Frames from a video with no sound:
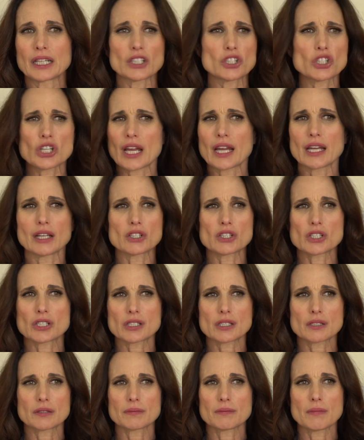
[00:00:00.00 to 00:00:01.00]
it
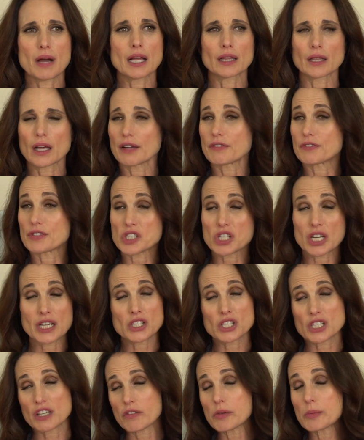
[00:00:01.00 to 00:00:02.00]
changed my life. It
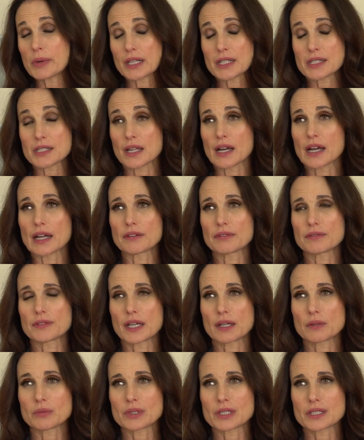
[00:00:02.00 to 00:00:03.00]
changed everybody's life
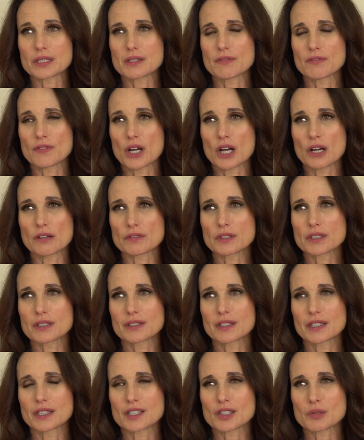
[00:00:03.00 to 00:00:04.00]
that was involved
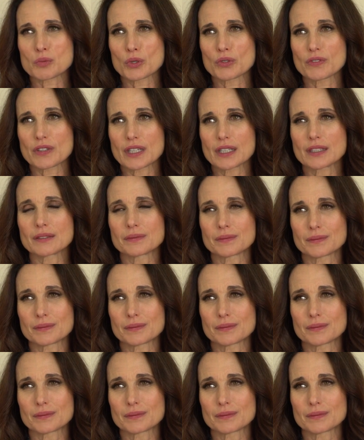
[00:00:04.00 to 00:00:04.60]
in this movie.